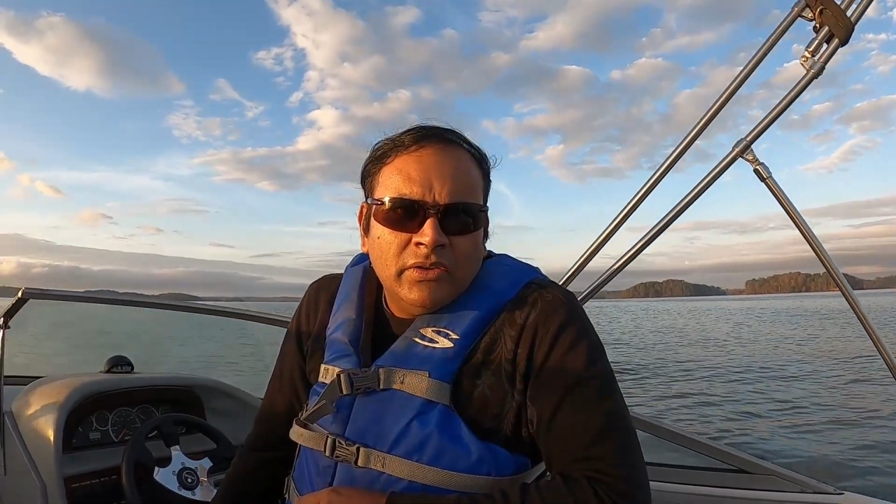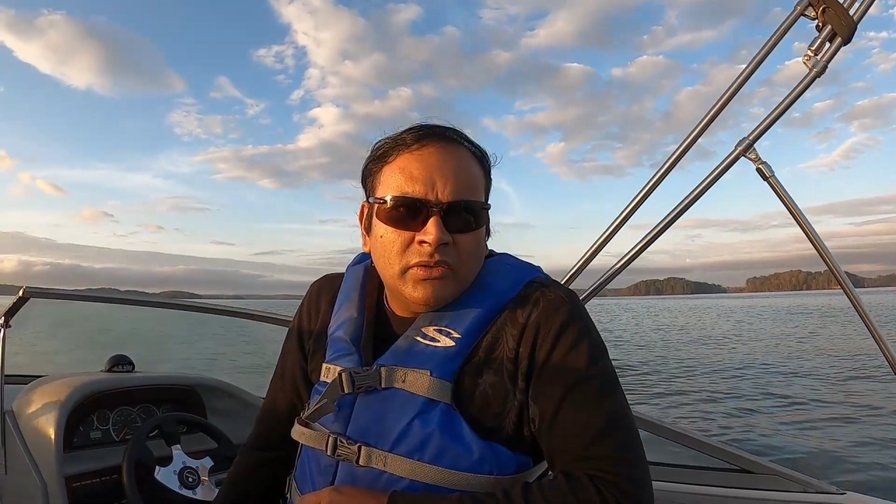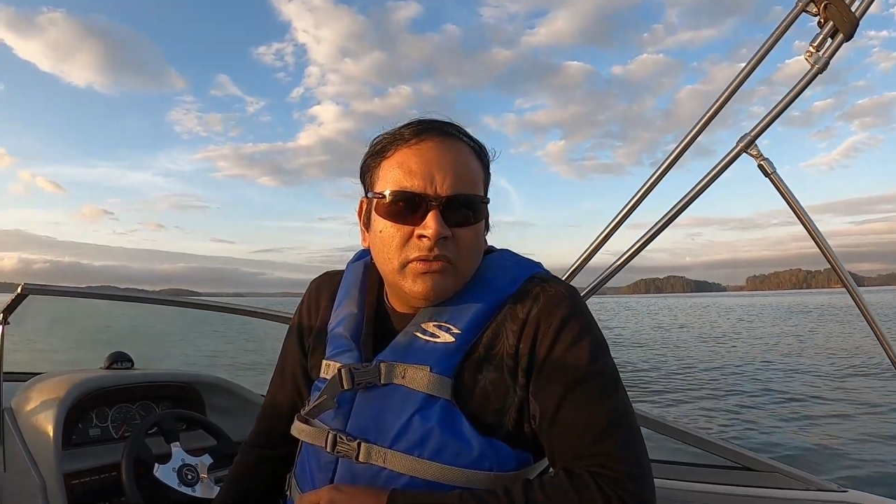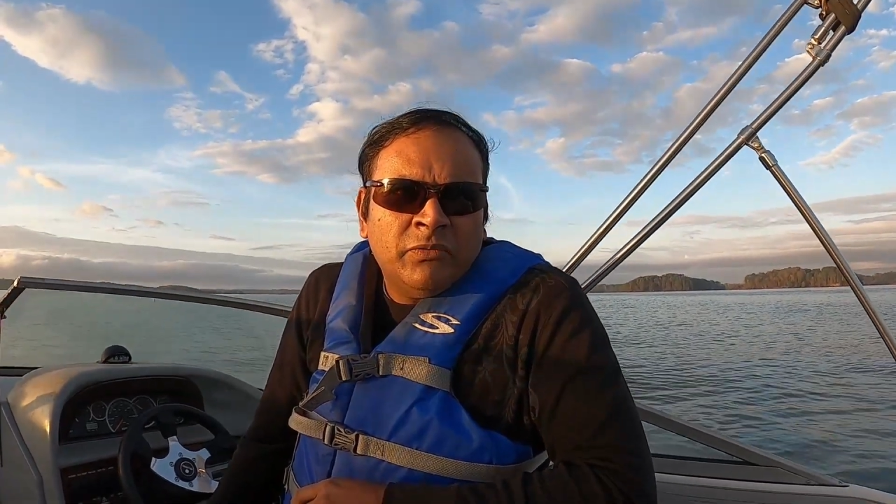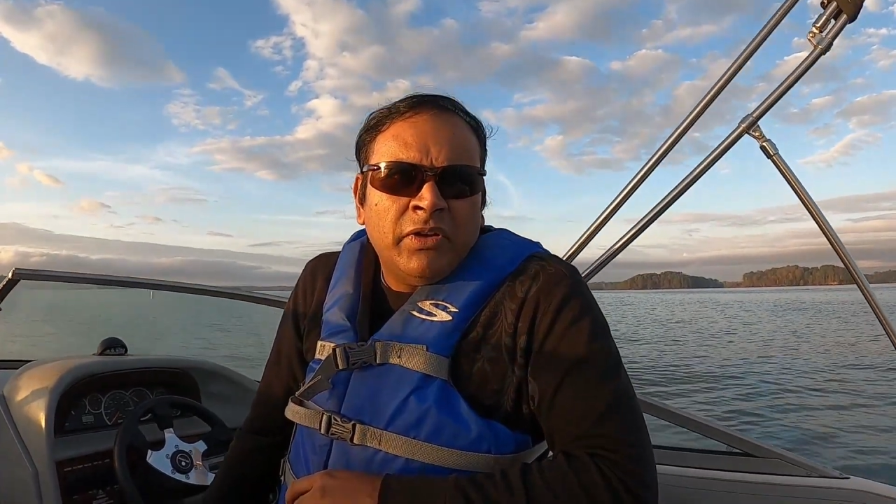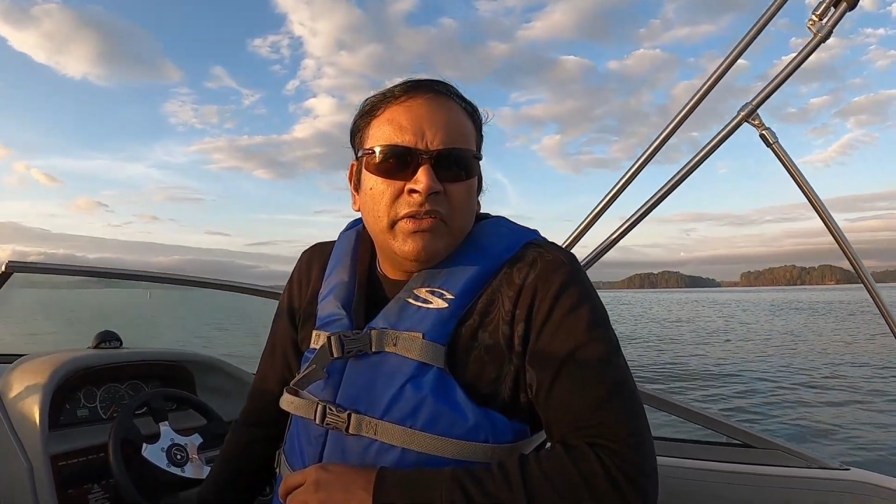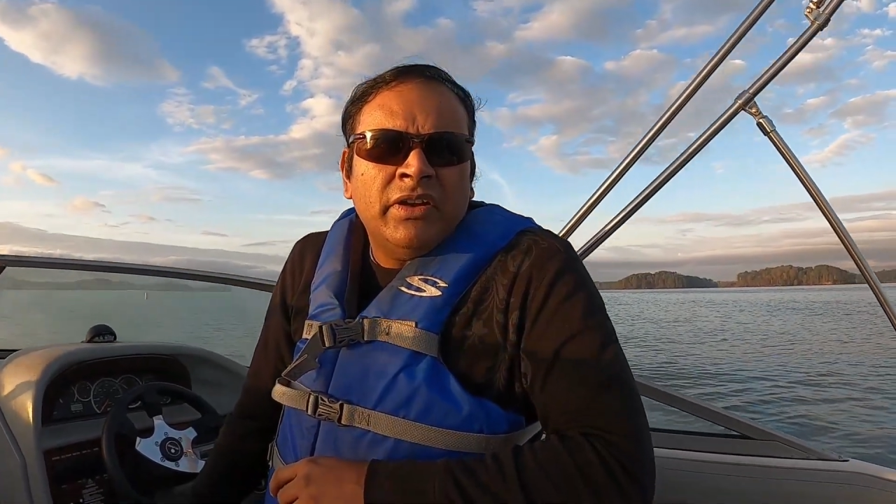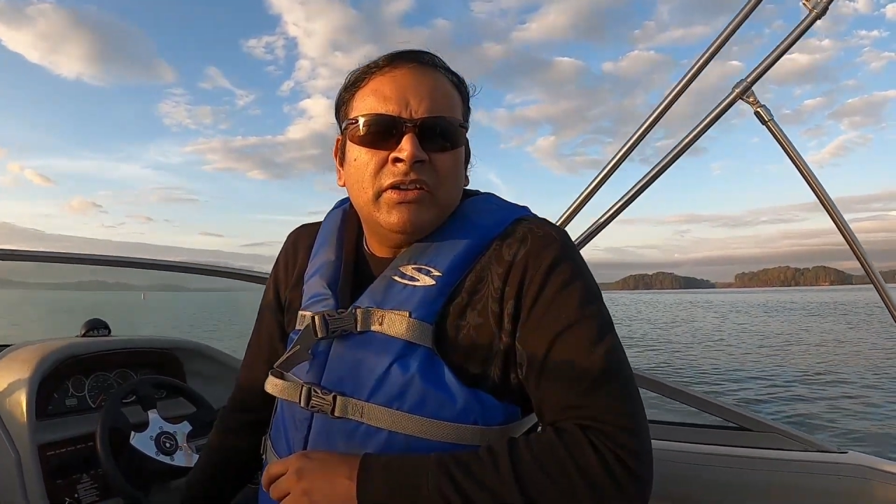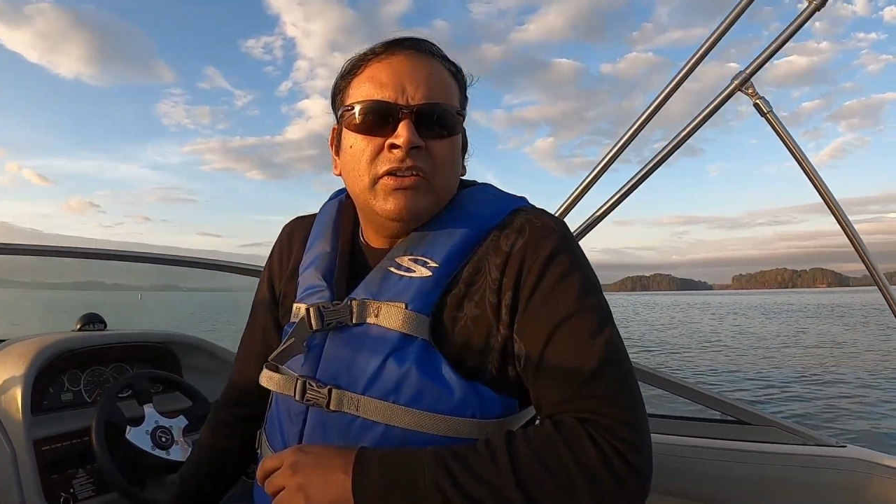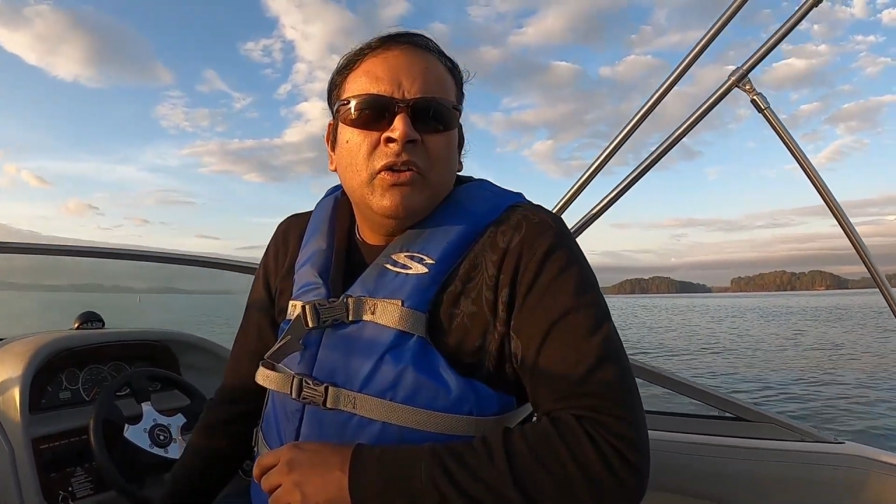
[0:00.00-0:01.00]
So for
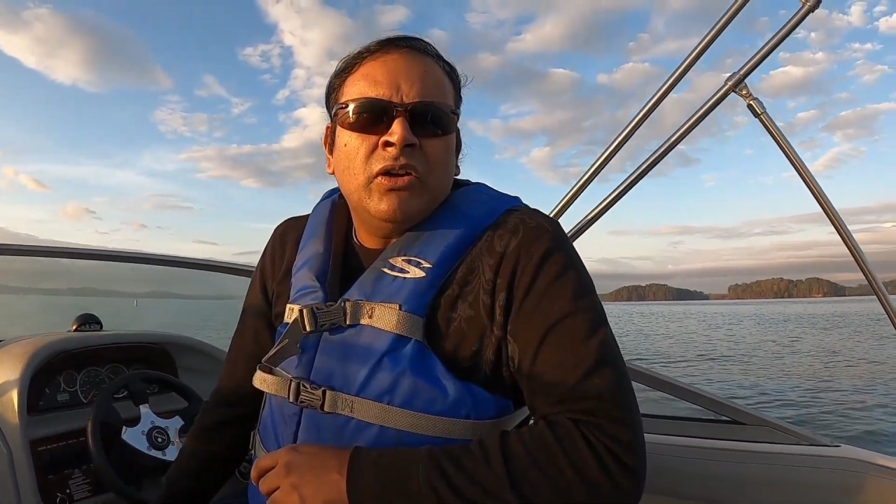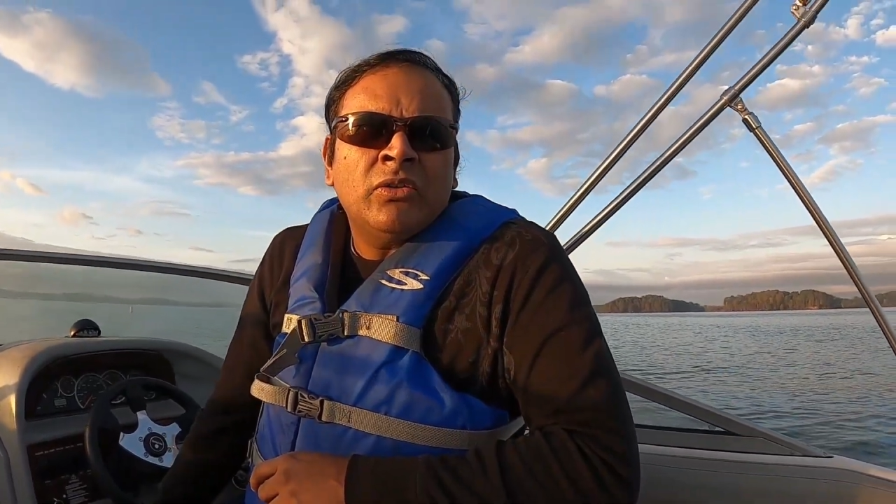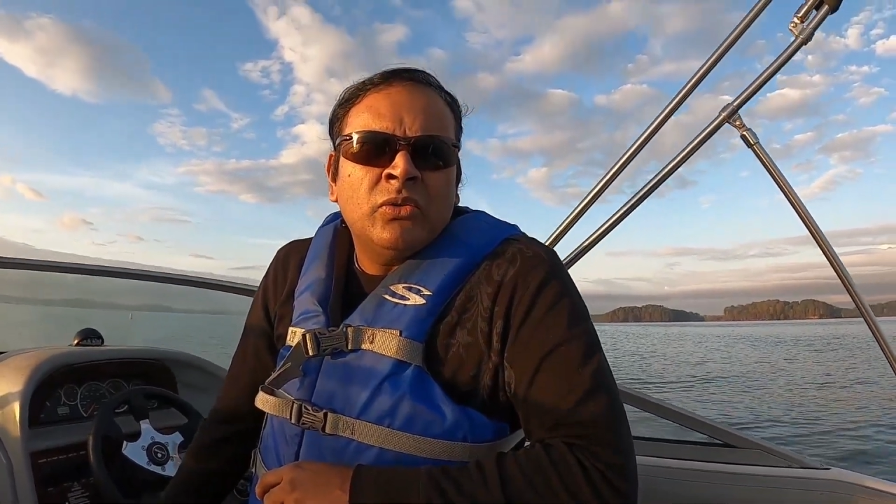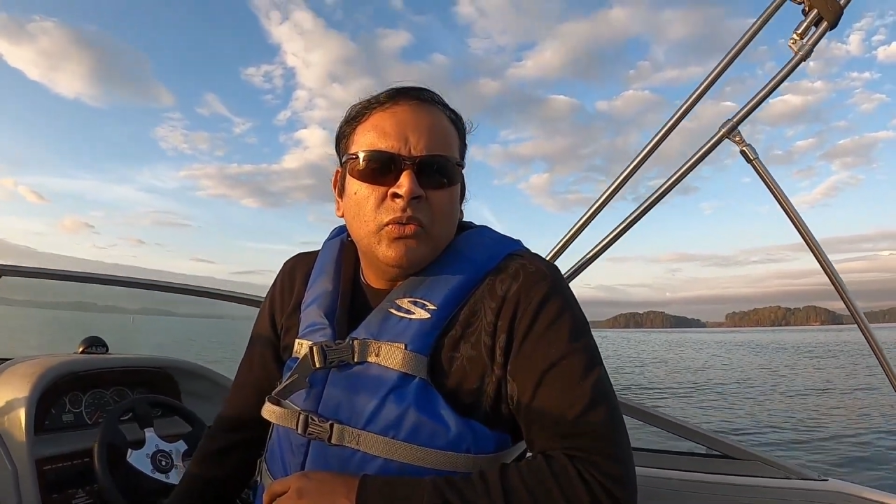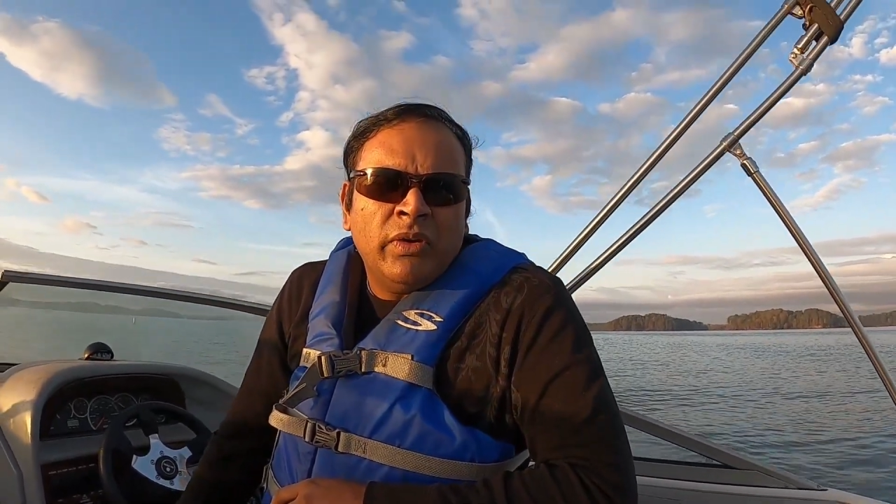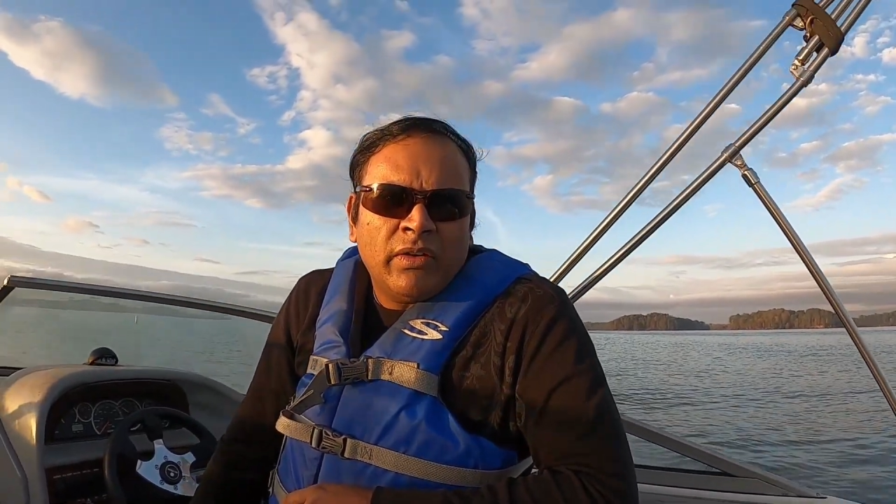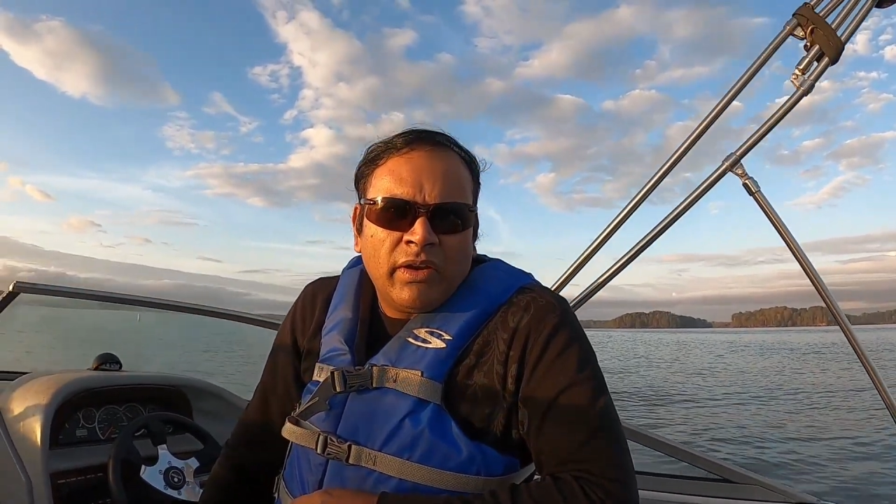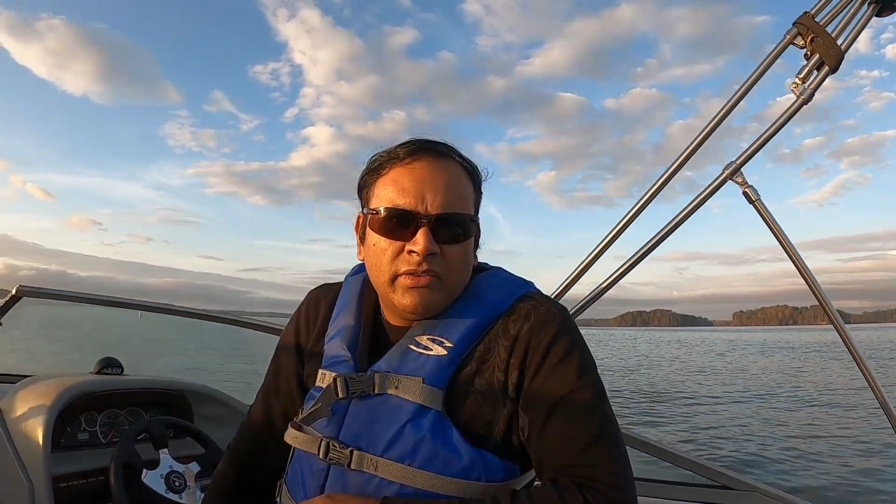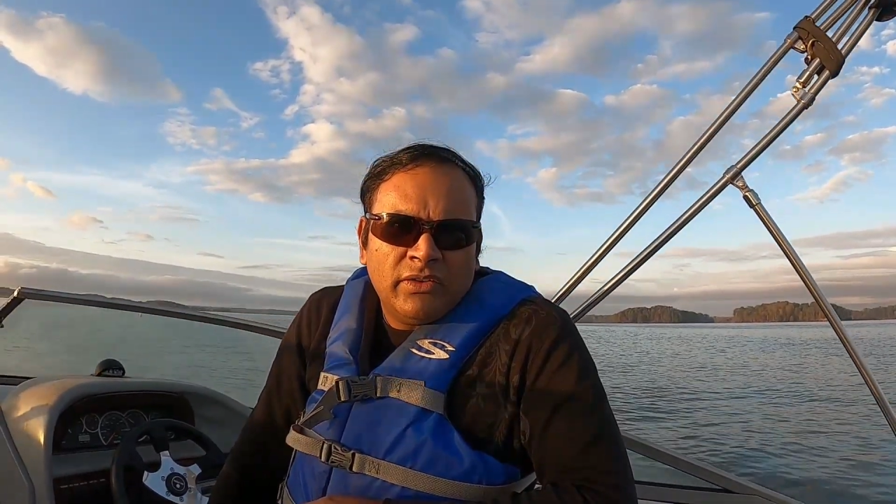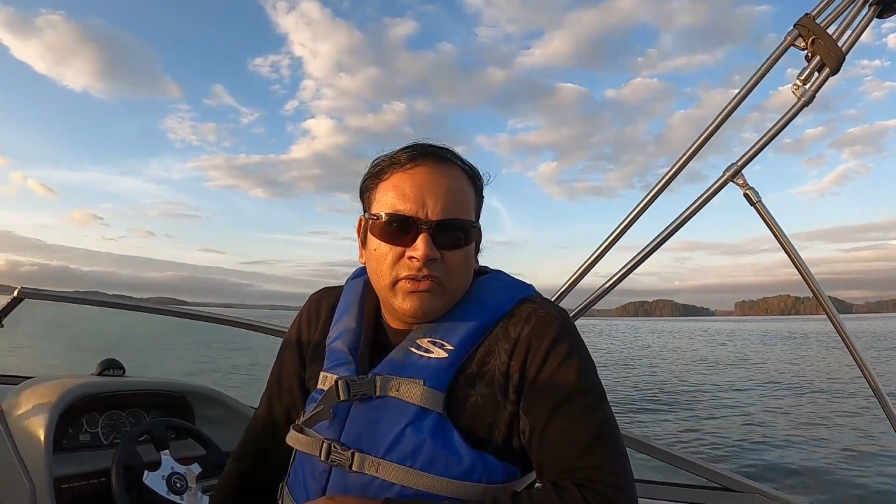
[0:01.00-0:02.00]
that, you got to do
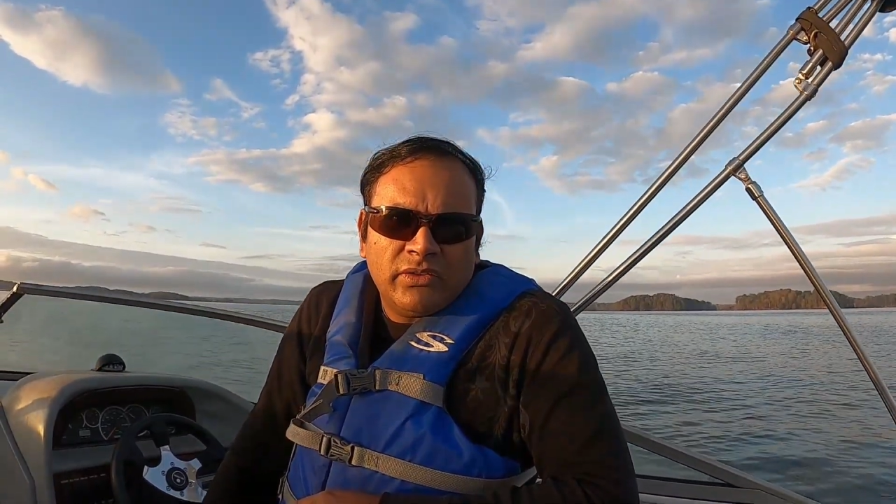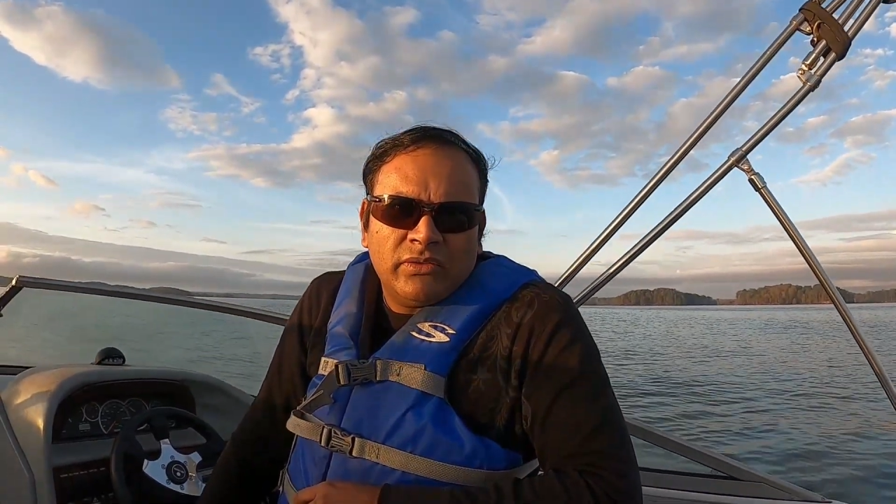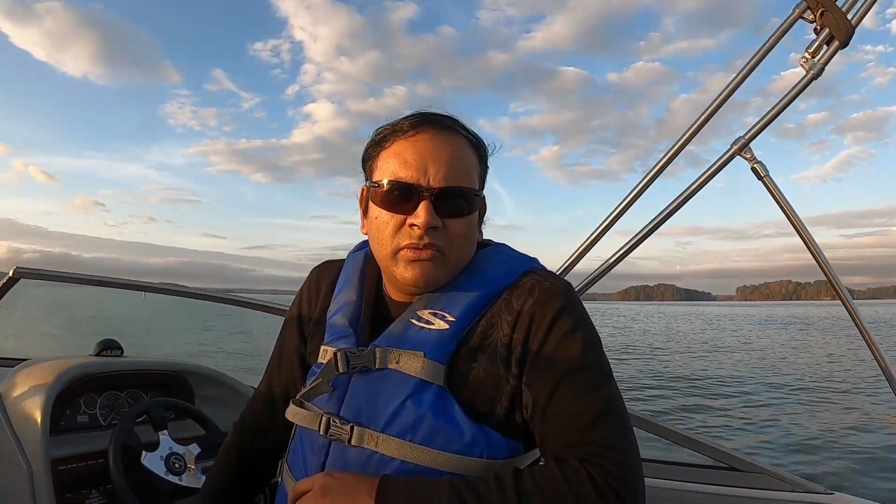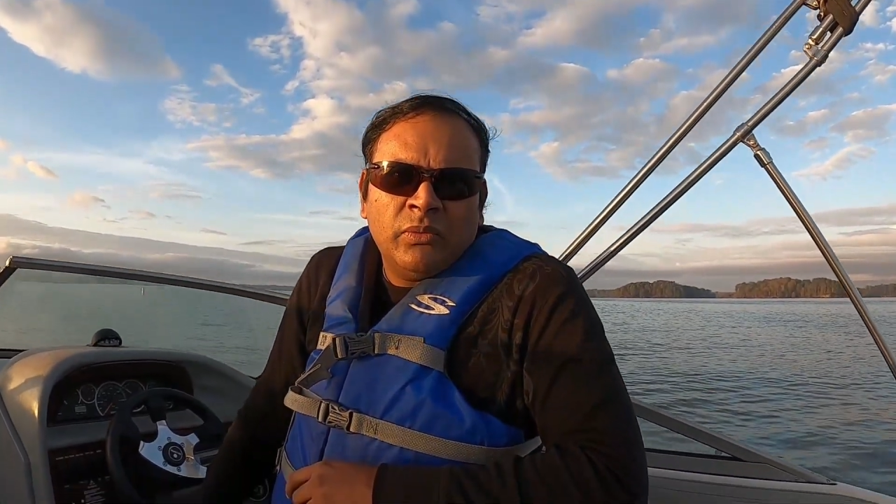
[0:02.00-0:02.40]
winterization.